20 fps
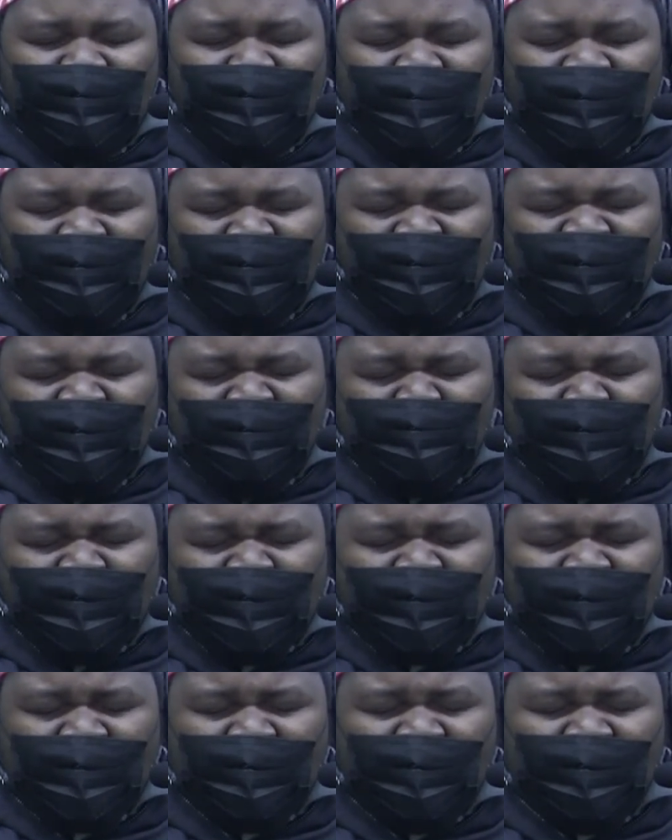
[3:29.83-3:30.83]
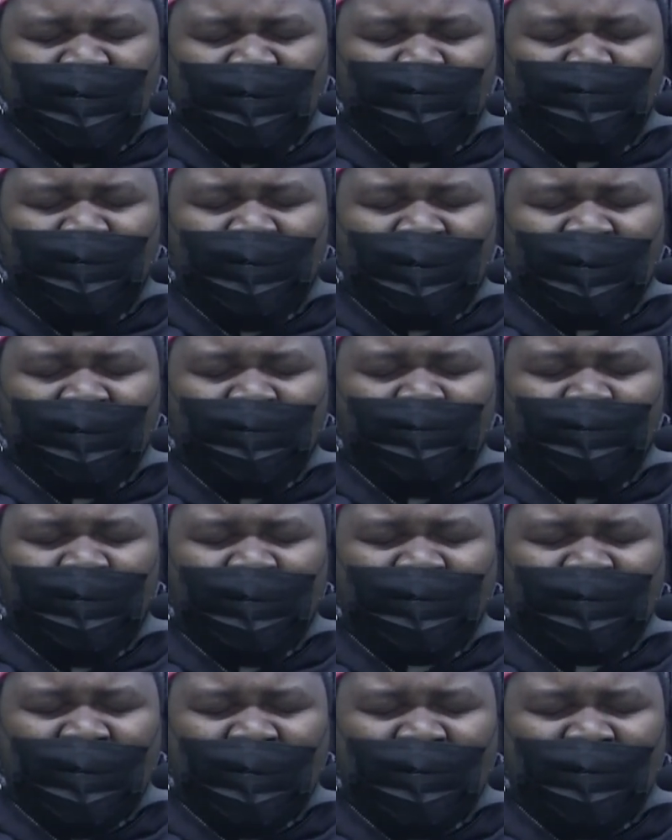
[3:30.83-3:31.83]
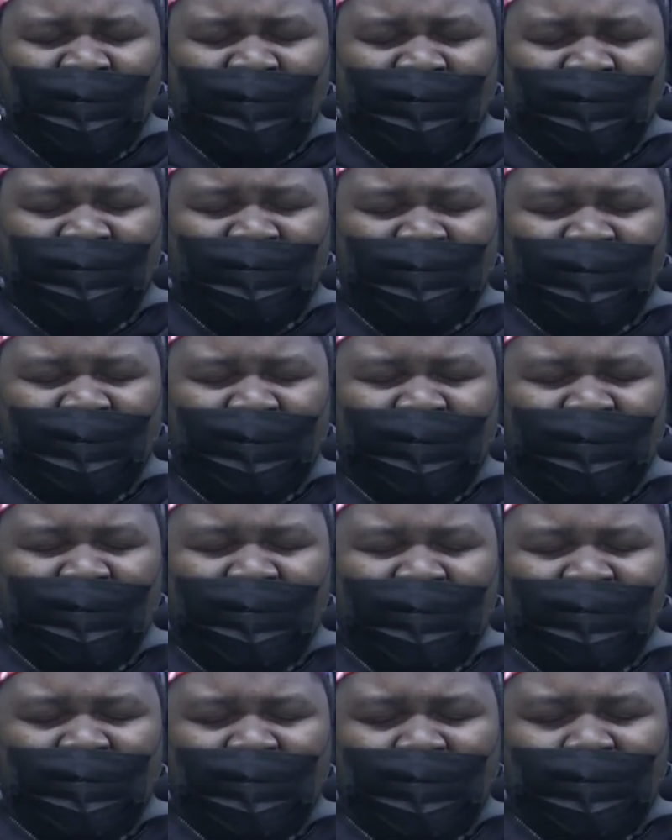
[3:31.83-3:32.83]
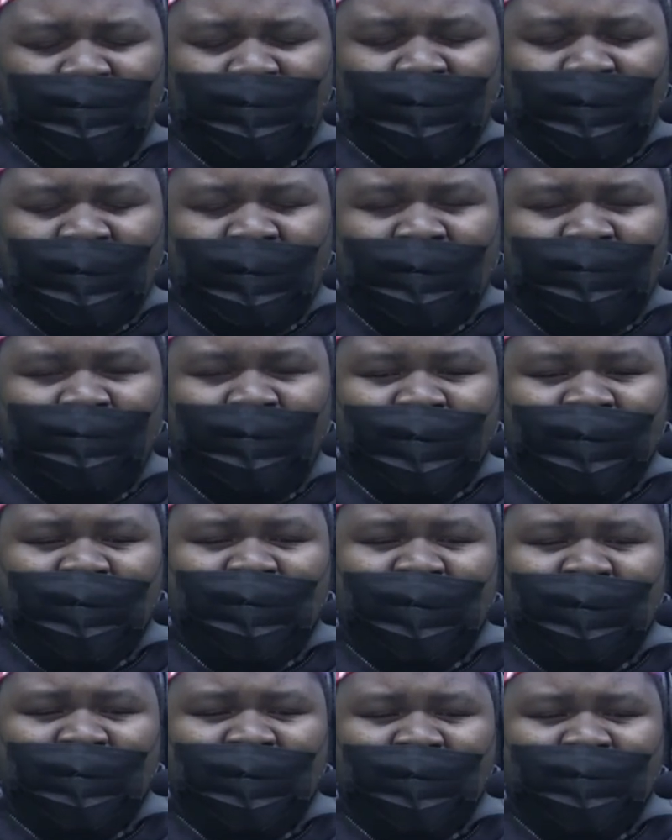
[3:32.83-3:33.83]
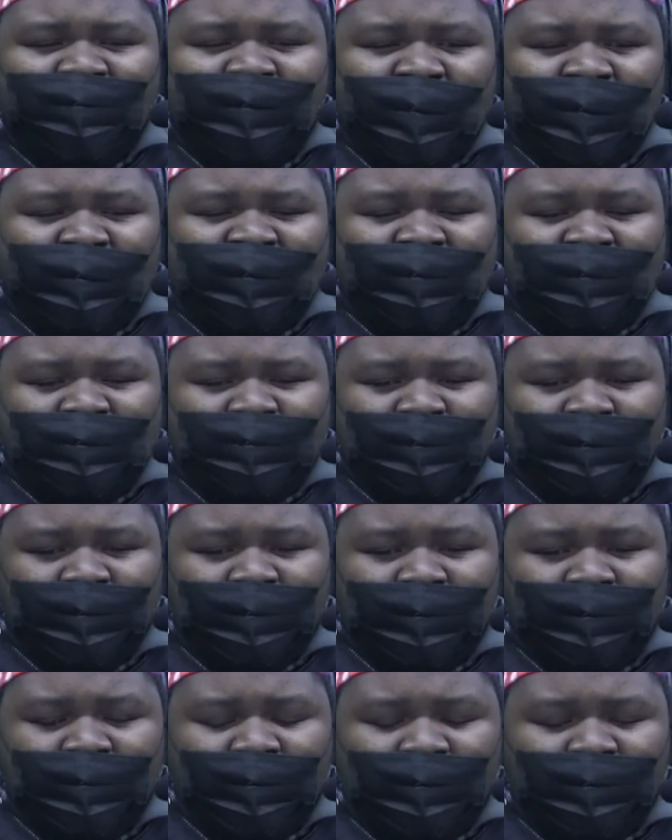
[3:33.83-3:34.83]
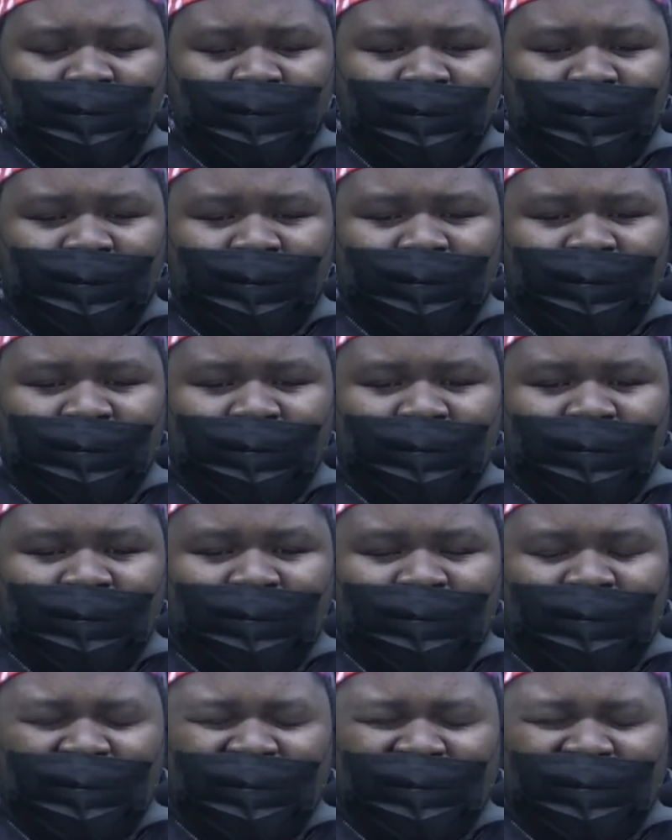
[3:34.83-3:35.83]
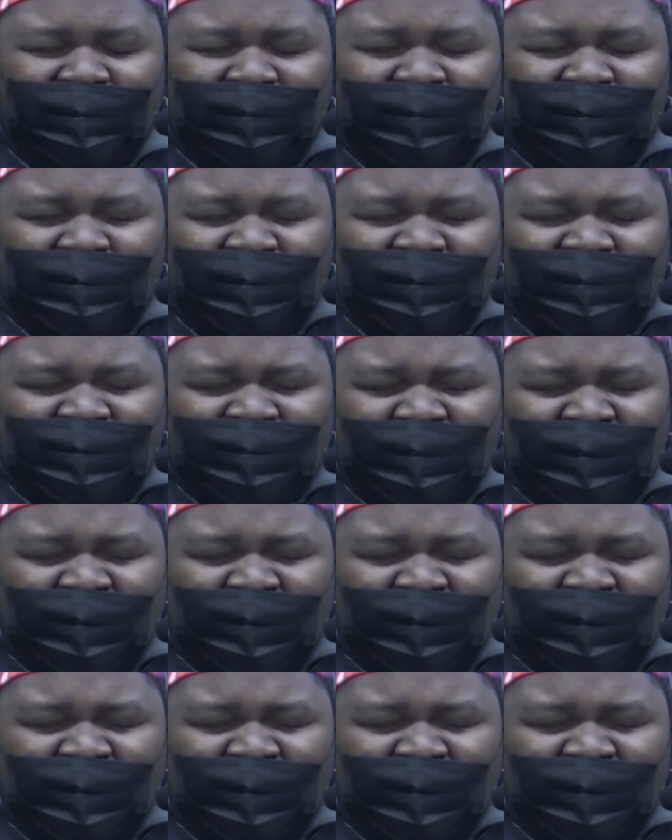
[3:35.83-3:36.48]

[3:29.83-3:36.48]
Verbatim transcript: Hung Up is a comeback of Madonna for confessions on the dance floor. It's